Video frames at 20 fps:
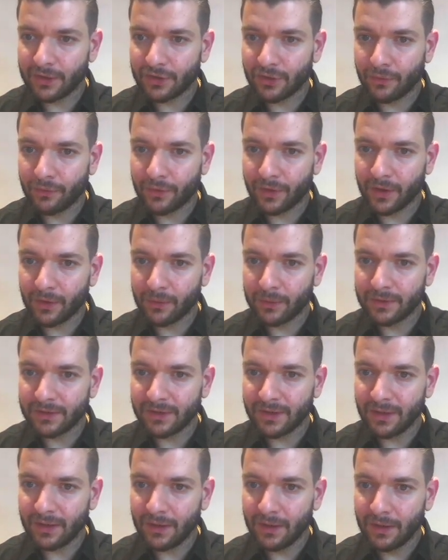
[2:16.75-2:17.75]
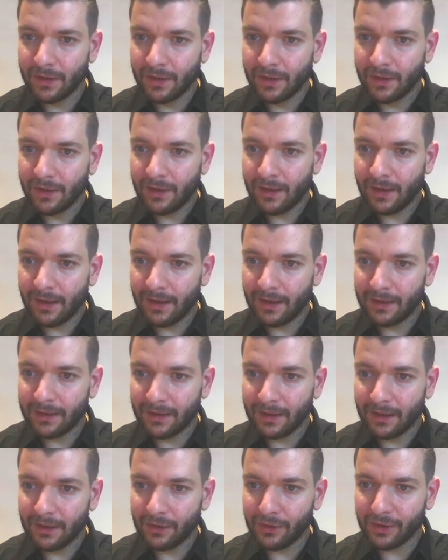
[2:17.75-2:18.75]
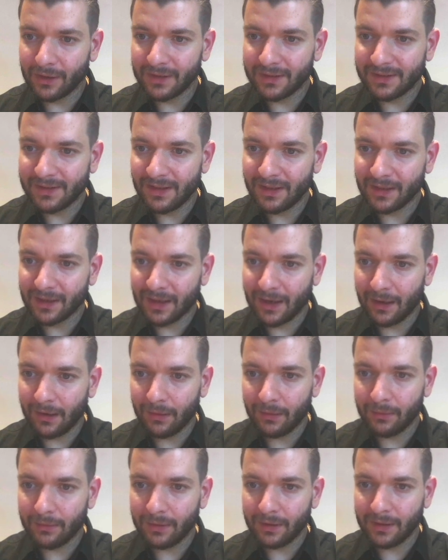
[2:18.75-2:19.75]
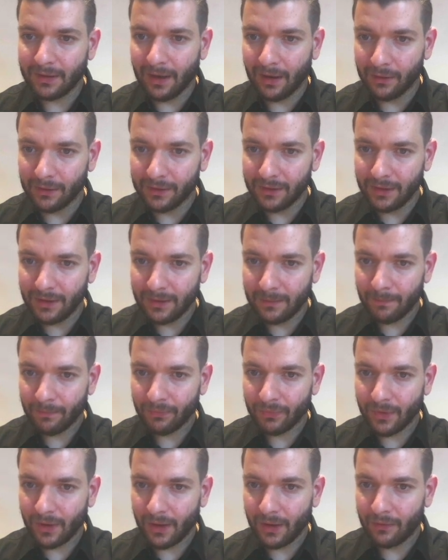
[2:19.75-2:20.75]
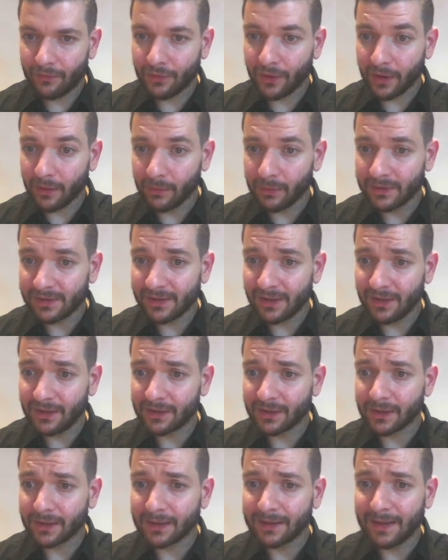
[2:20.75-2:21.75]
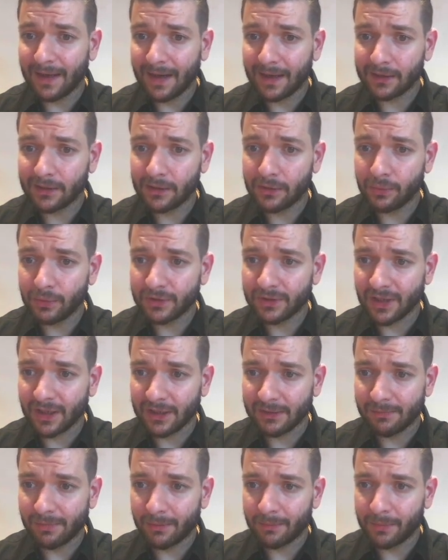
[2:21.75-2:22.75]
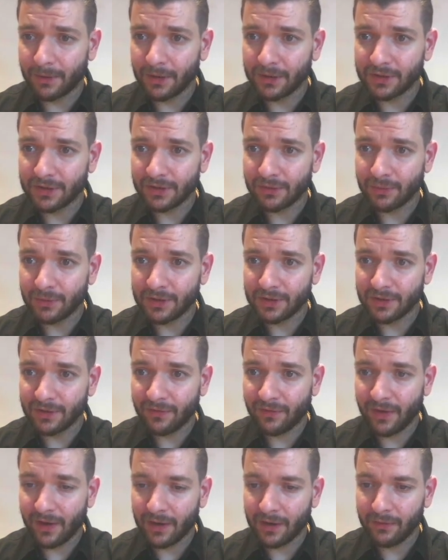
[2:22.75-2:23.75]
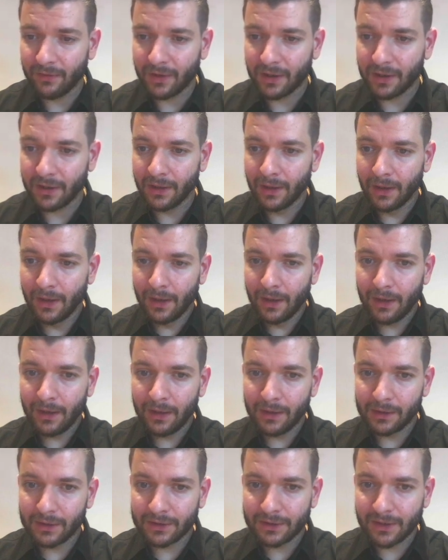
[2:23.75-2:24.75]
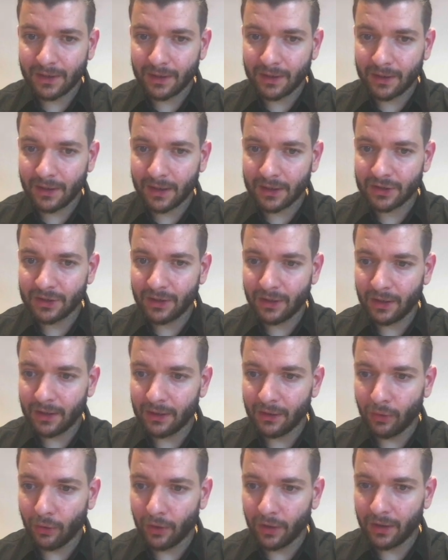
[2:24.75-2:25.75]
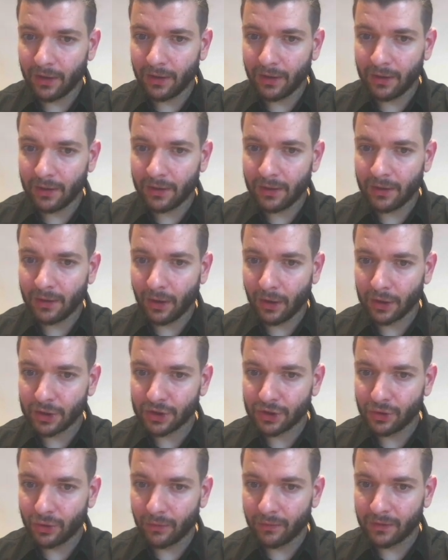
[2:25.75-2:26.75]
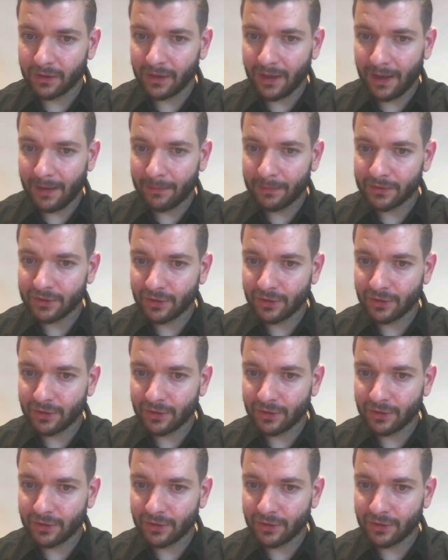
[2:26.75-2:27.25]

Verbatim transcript: So frequency, and then you can see how, how the uh, frequency interconnected with cost per purchase, which is very, very interesting connection, and audio, uh, auction overlap.